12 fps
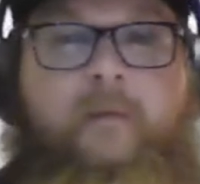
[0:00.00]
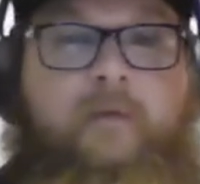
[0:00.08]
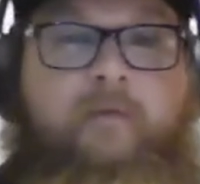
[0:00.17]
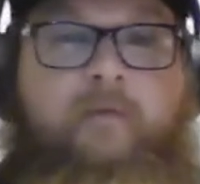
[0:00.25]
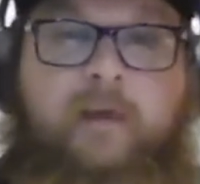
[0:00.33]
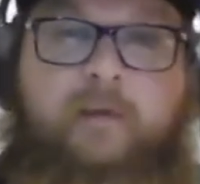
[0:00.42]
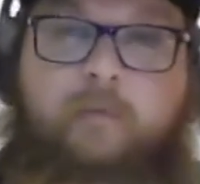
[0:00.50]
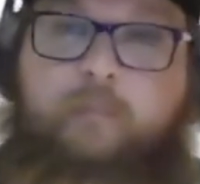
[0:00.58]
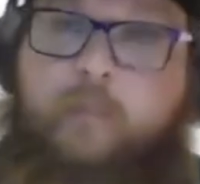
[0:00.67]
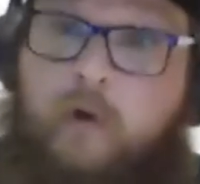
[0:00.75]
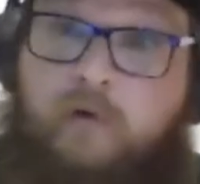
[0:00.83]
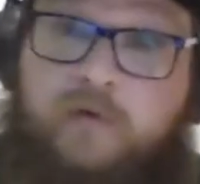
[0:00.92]
They've got little
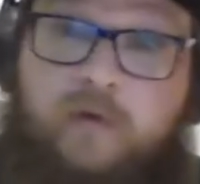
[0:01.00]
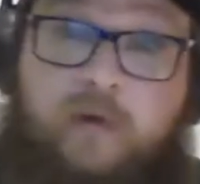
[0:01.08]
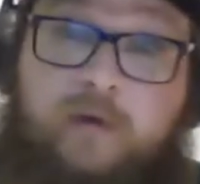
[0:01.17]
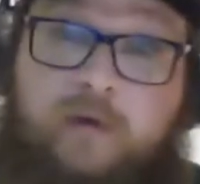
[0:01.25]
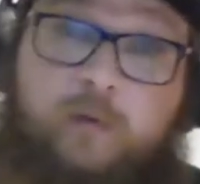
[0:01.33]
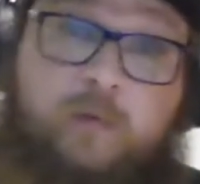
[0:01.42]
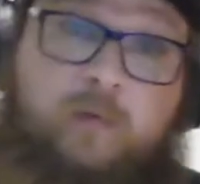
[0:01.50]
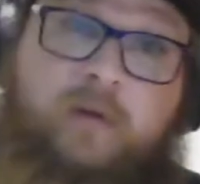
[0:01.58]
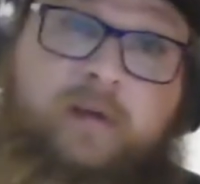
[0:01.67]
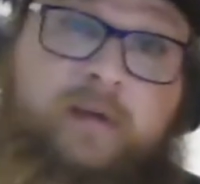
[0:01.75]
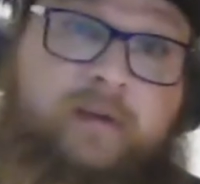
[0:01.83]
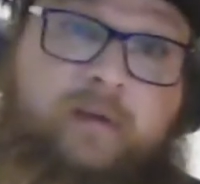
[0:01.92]
boats, so you can
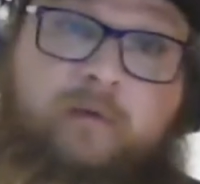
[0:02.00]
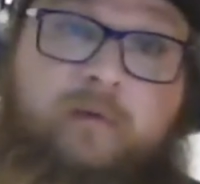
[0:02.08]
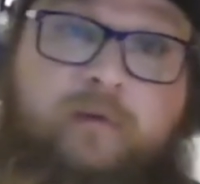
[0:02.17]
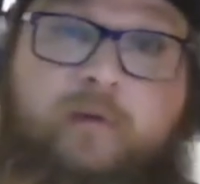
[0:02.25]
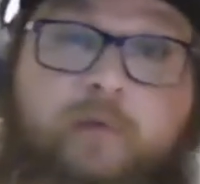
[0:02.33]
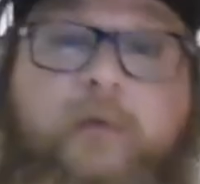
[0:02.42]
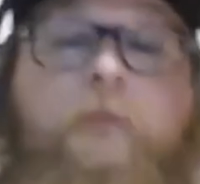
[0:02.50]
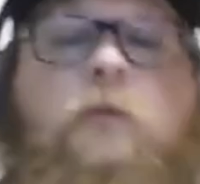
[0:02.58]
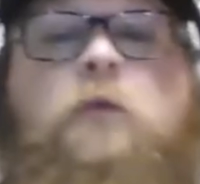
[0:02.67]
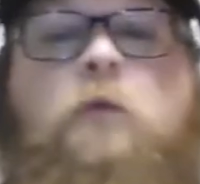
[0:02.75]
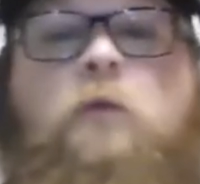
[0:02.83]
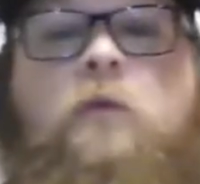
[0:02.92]
do little
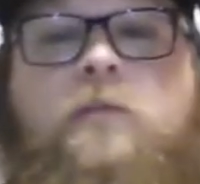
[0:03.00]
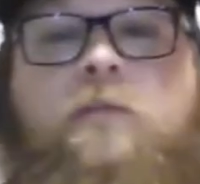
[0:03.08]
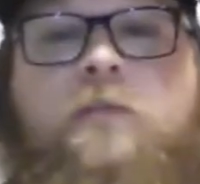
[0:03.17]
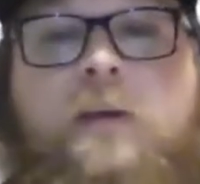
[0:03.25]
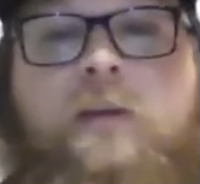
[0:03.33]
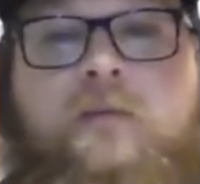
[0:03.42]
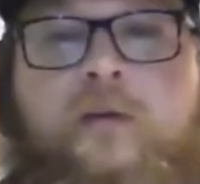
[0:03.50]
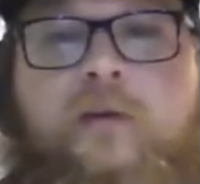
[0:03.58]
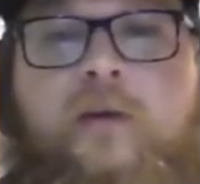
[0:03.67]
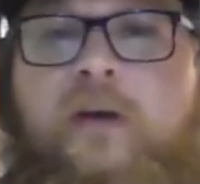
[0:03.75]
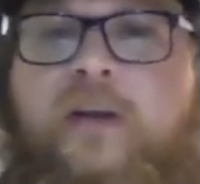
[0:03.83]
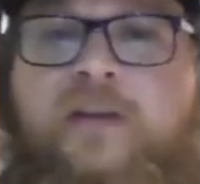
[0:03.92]
river tours of San
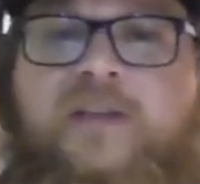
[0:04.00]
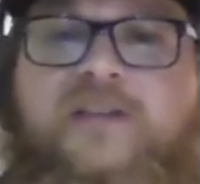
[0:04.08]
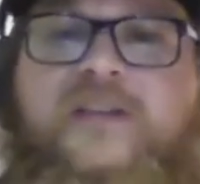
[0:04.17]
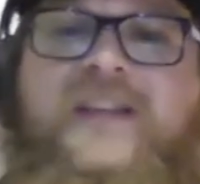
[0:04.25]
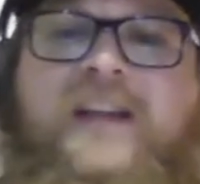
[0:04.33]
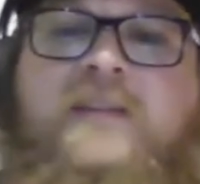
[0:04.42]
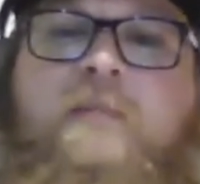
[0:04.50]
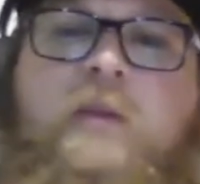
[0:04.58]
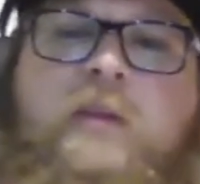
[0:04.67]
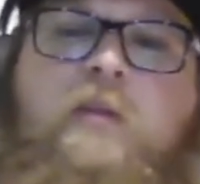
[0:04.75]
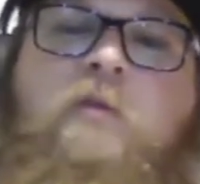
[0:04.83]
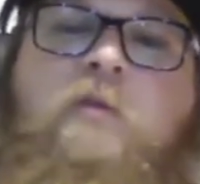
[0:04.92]
Antonio. It's just not
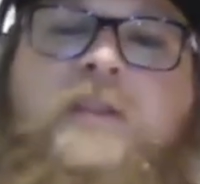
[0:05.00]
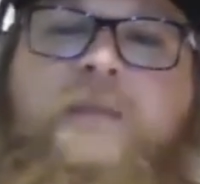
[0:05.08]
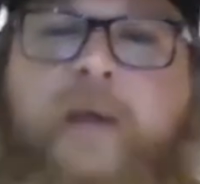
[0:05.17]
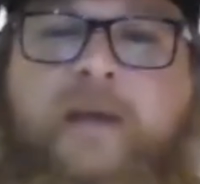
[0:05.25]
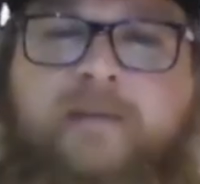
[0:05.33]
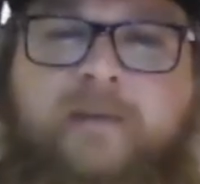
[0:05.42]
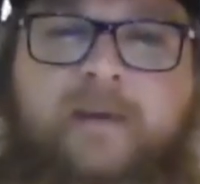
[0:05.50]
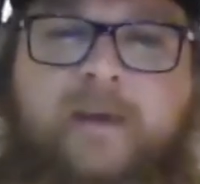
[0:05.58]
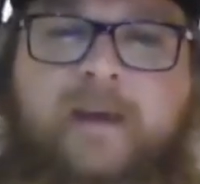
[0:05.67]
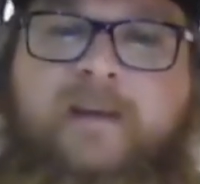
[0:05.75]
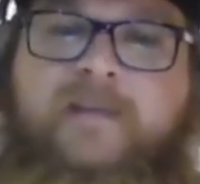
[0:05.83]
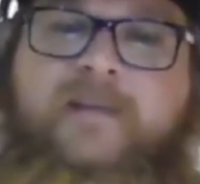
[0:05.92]
something you'd expect
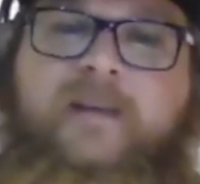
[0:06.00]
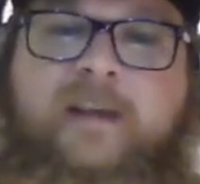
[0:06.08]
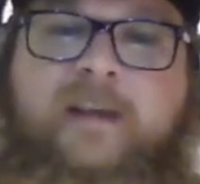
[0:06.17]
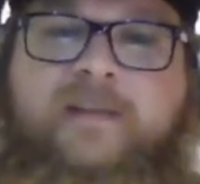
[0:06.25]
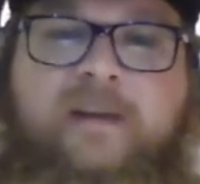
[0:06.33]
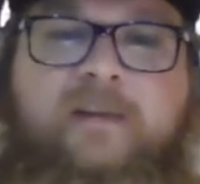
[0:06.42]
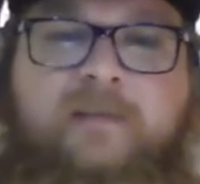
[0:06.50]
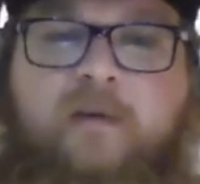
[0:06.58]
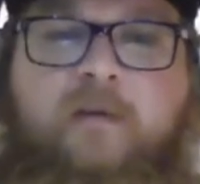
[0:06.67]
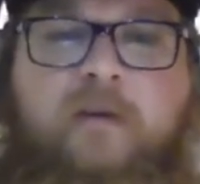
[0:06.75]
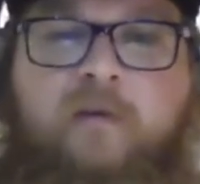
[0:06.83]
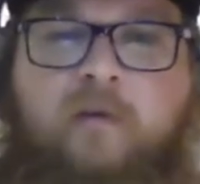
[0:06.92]
in a like San
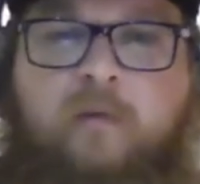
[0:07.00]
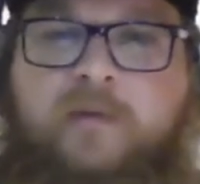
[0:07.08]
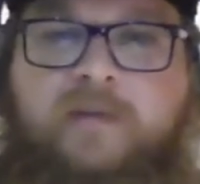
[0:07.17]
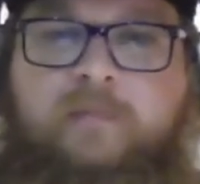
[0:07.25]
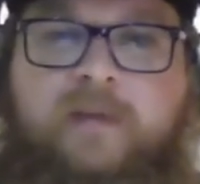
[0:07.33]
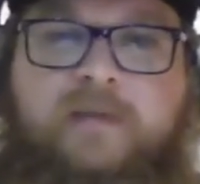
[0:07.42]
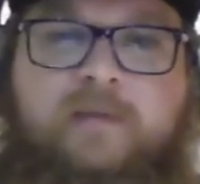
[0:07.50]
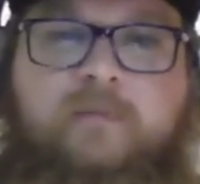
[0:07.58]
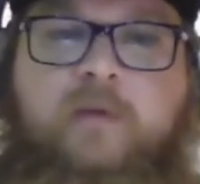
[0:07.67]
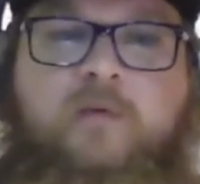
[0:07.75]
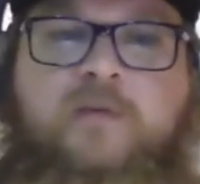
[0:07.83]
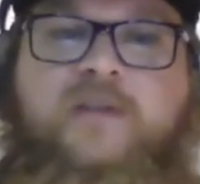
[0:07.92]
Antonio. It almost seems like
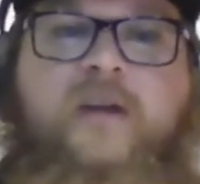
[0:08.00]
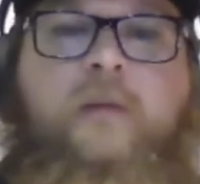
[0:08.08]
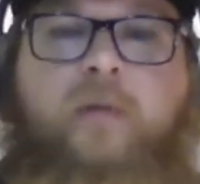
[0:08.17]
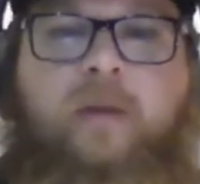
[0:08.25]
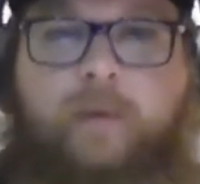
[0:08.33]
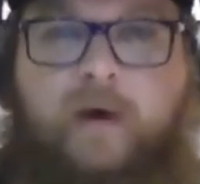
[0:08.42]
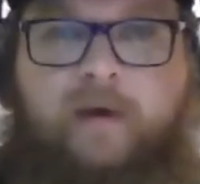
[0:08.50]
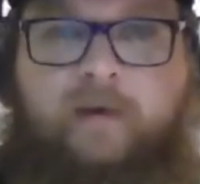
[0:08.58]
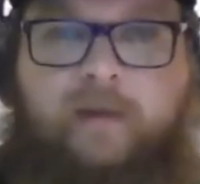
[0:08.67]
something you stumble upon.